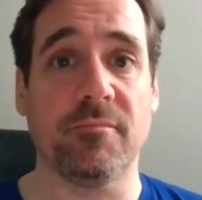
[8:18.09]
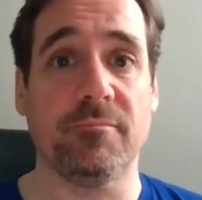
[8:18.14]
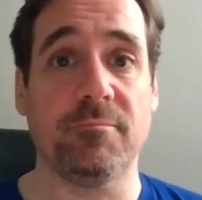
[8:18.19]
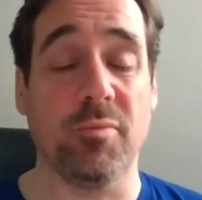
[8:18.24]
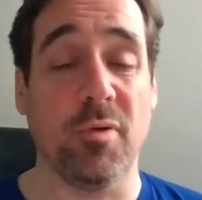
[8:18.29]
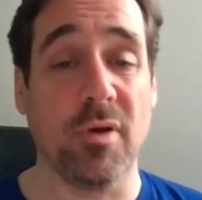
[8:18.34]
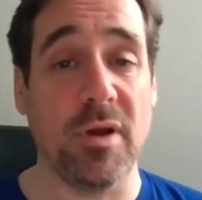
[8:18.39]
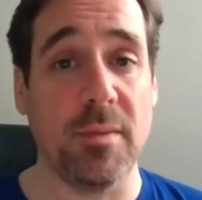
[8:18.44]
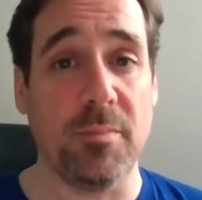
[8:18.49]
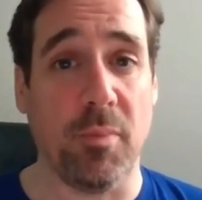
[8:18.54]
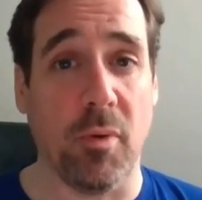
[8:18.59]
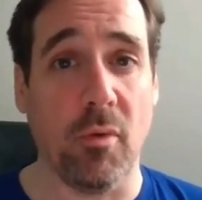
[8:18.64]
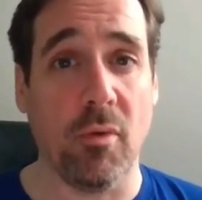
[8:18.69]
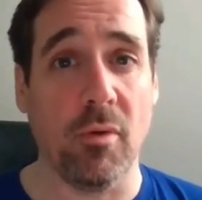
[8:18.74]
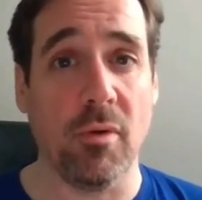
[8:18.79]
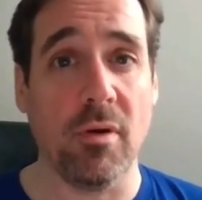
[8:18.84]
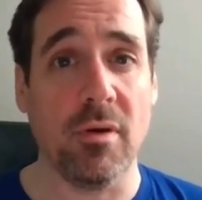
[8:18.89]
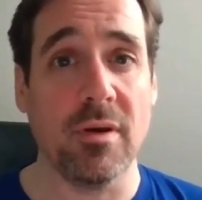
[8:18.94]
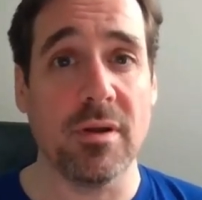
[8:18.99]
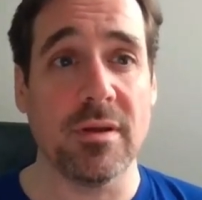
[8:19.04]
pretty
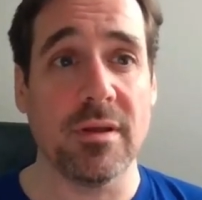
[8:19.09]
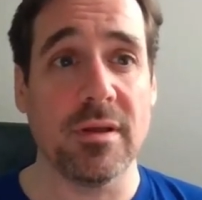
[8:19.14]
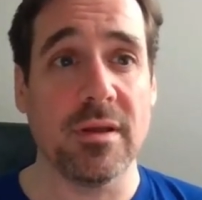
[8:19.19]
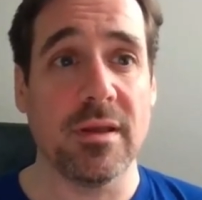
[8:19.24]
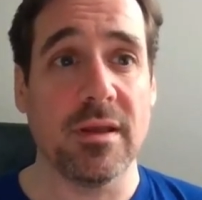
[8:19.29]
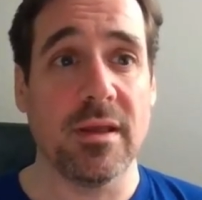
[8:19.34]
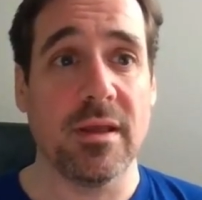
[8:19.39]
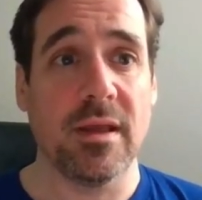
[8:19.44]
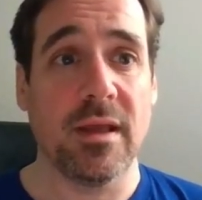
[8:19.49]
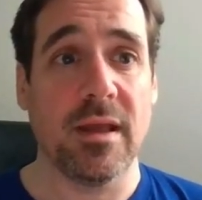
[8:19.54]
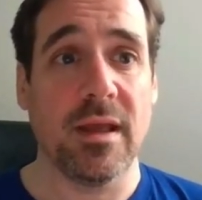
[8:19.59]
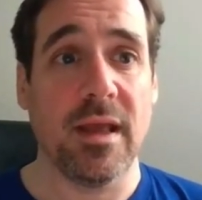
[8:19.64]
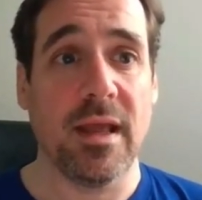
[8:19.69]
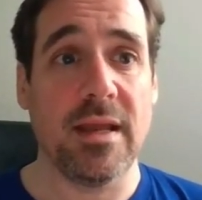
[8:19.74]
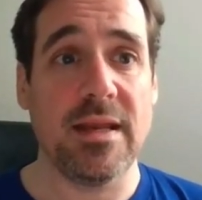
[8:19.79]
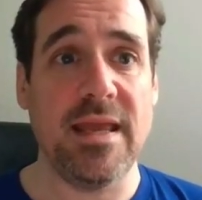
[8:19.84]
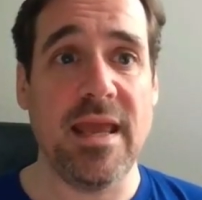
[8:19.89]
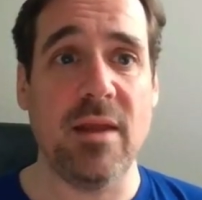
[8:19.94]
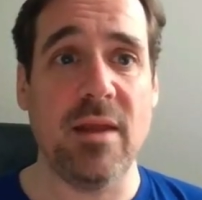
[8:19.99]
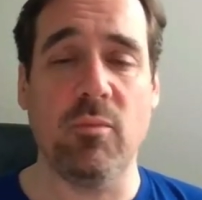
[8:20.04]
poor,
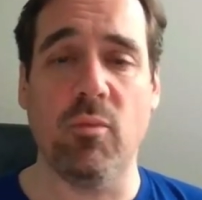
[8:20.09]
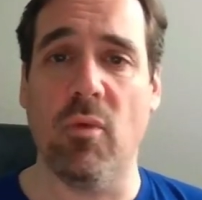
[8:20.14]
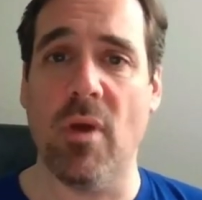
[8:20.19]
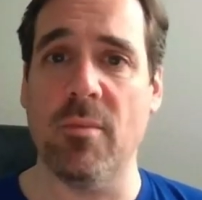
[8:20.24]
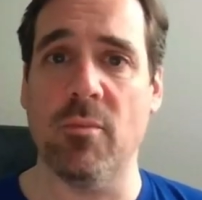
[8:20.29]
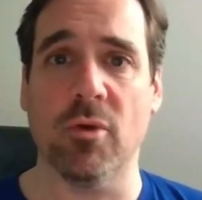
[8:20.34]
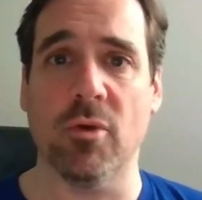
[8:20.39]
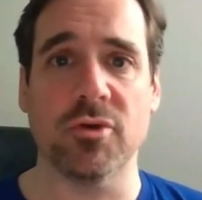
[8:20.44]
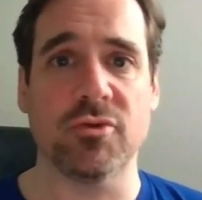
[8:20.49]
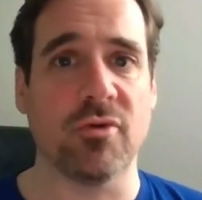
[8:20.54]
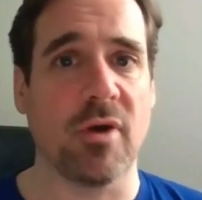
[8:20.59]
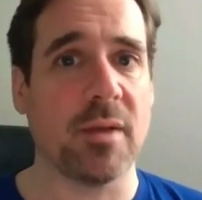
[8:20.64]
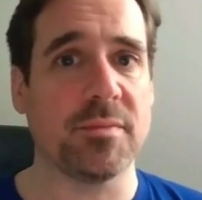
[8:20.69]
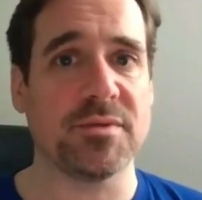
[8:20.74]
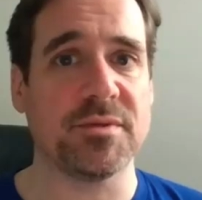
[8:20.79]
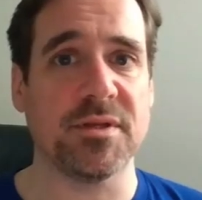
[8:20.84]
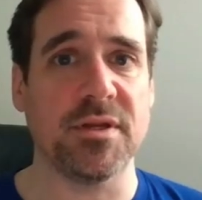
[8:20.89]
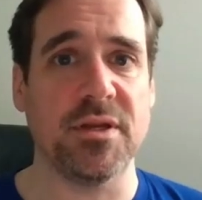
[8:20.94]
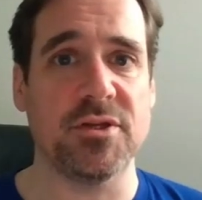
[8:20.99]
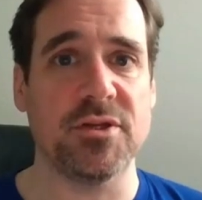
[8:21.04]
and he had way more
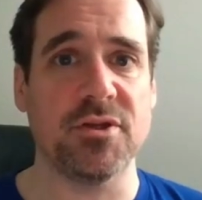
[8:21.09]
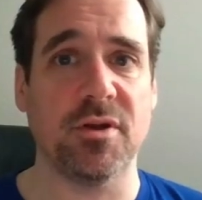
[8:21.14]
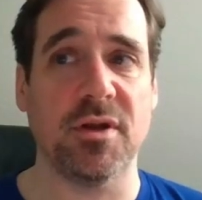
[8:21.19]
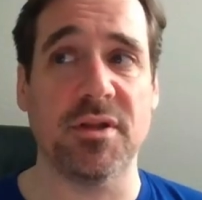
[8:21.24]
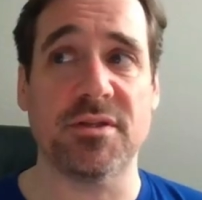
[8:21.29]
drops than he should.